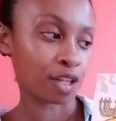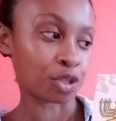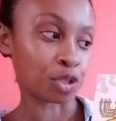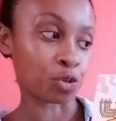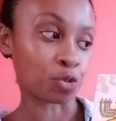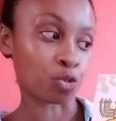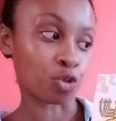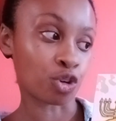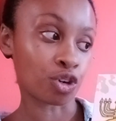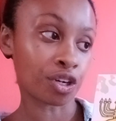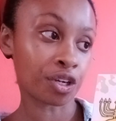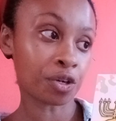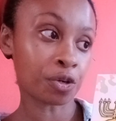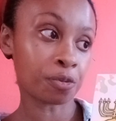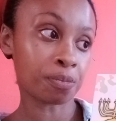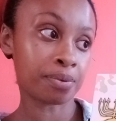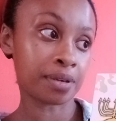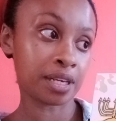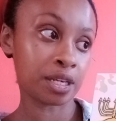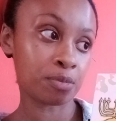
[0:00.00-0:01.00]
The
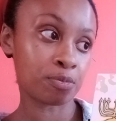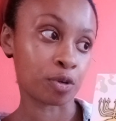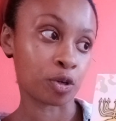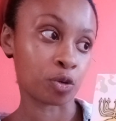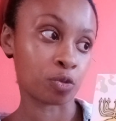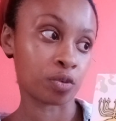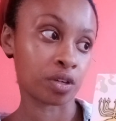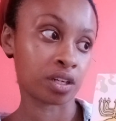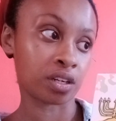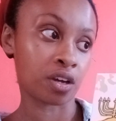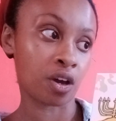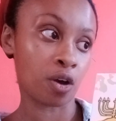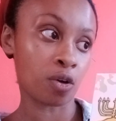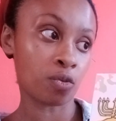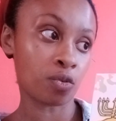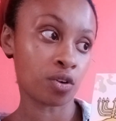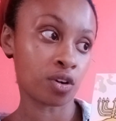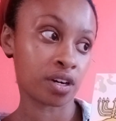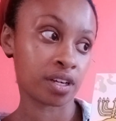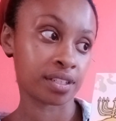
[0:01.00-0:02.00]
royal people would
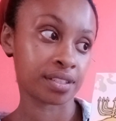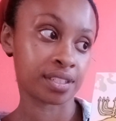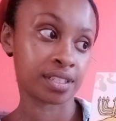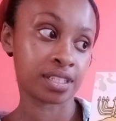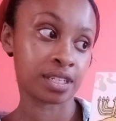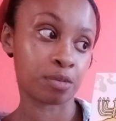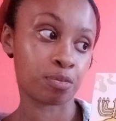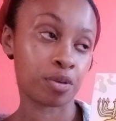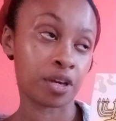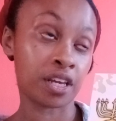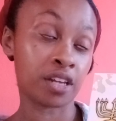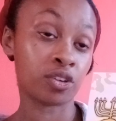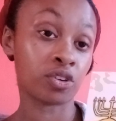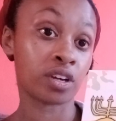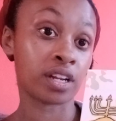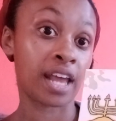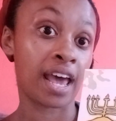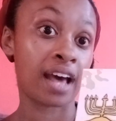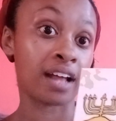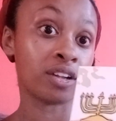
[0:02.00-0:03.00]
go on to depend
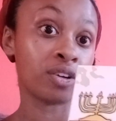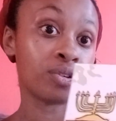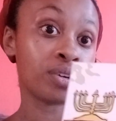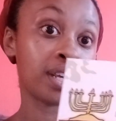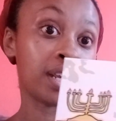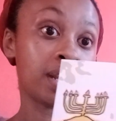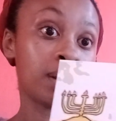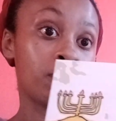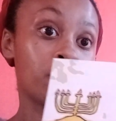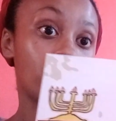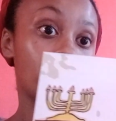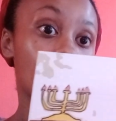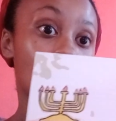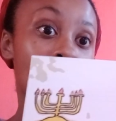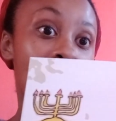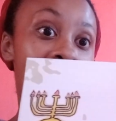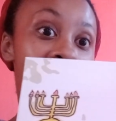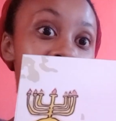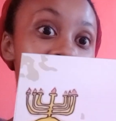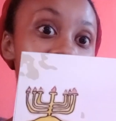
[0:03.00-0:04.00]
on Elohim for